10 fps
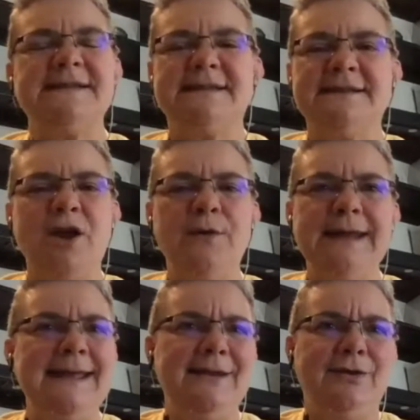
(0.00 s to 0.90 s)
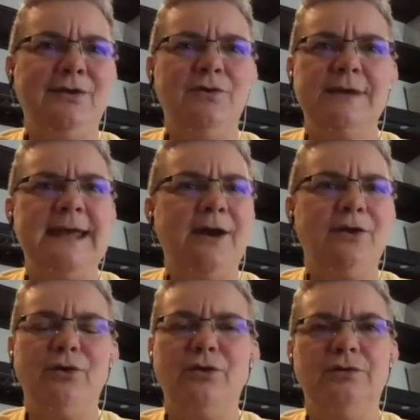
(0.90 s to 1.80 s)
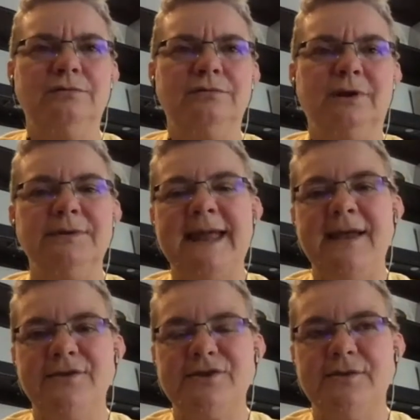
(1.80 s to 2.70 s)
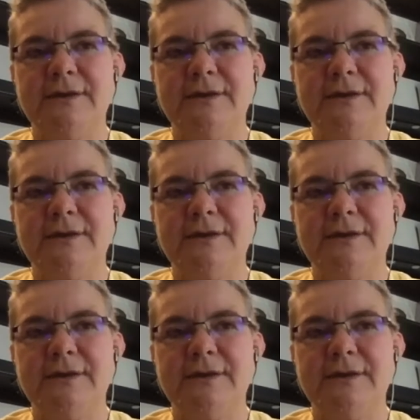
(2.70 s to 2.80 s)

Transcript: it's the Tony Hill, Carol, what the hell's her